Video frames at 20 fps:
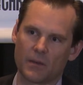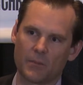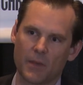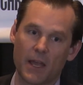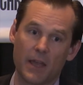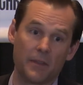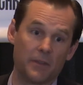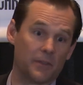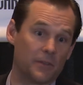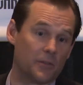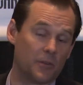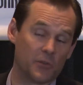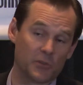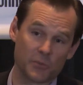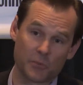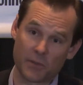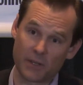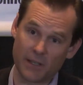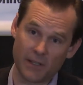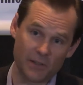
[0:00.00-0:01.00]
and those
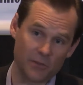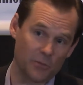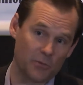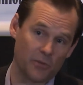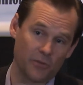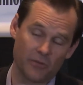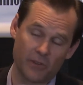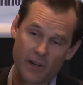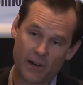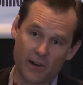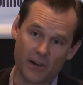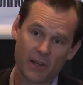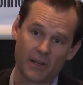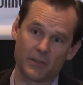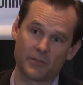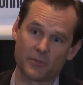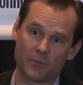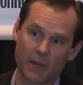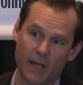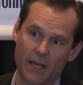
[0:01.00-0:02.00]
bids will vary
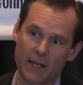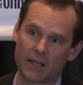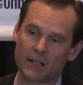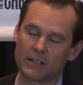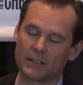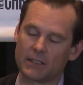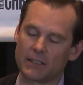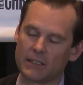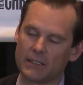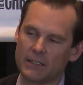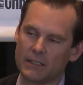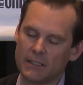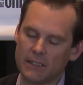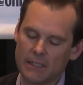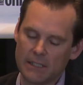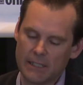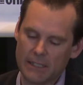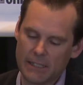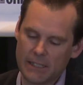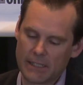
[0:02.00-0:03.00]
dramatically.
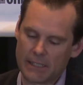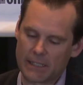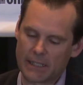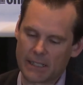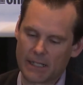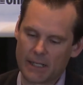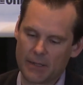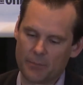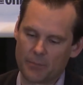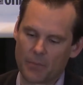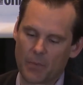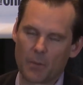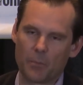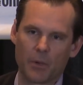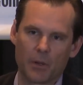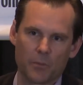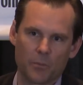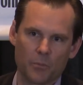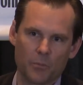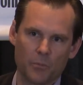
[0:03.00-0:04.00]

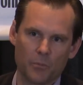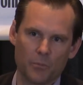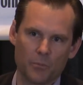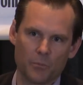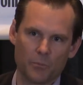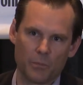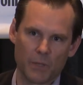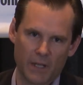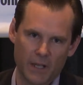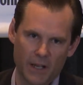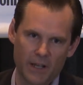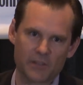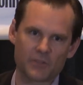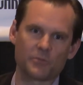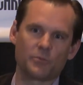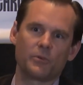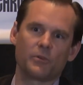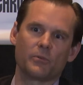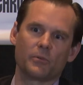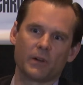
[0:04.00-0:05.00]
But
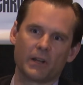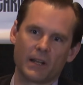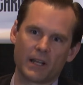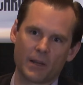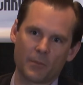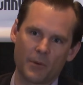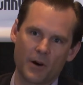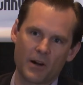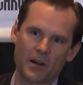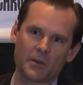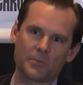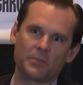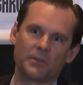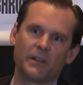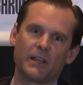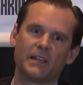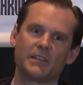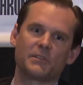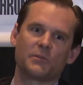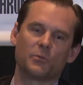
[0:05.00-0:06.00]
because we're running a
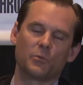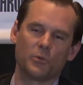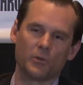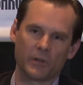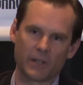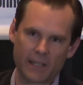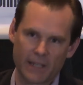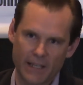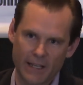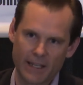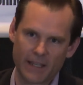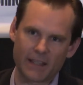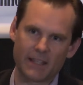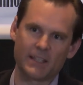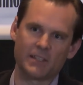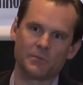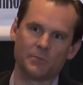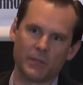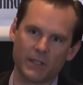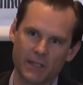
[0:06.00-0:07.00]
marketplace and we're getting
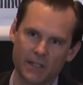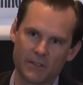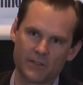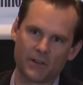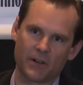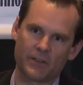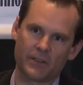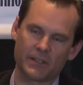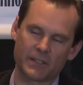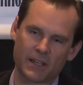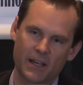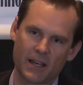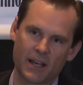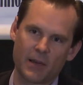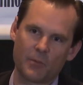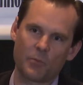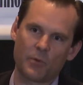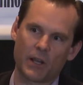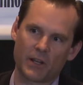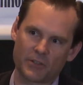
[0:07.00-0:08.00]
these bids all the
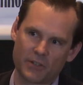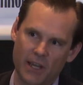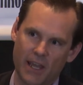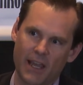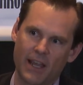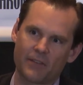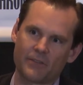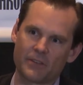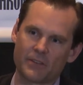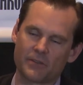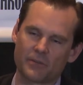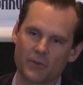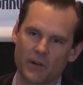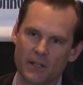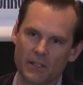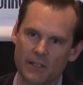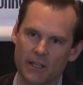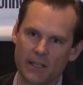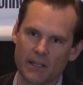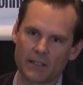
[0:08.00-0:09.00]
time, we actually have this
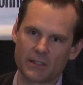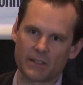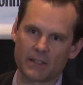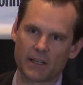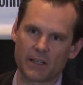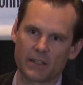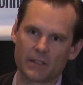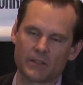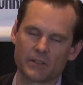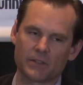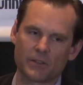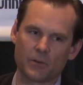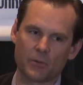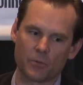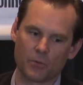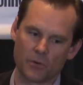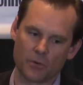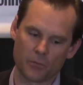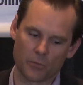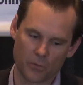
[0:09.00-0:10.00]
great data set.
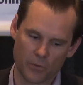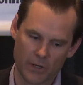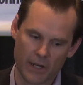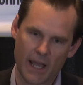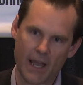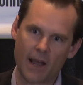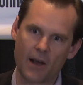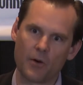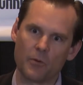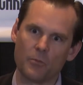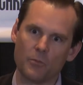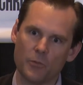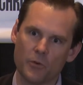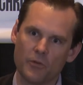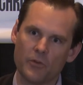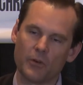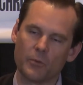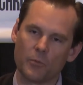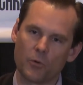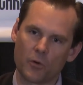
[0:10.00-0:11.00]
So we're now
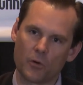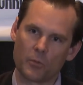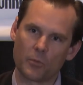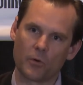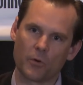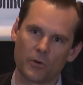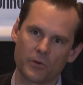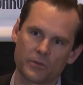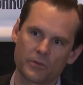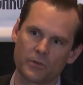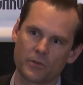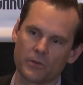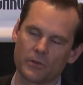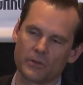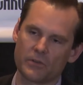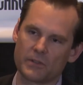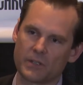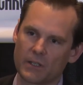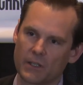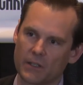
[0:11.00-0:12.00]
moving more and more toward
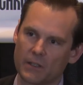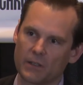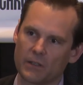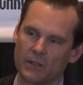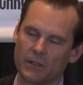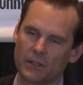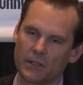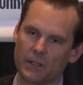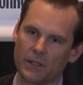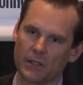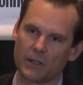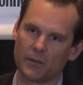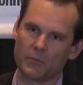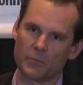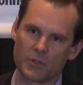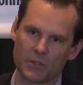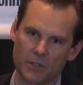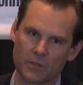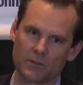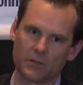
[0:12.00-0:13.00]
using
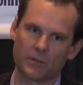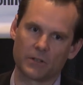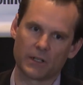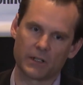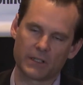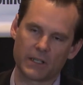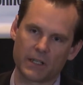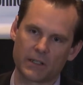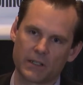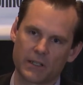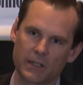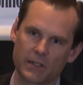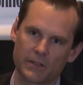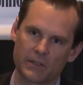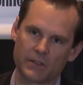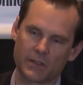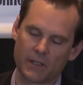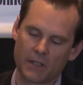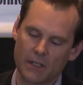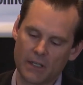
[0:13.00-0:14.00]
machine learning
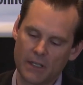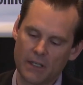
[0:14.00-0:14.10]
techniques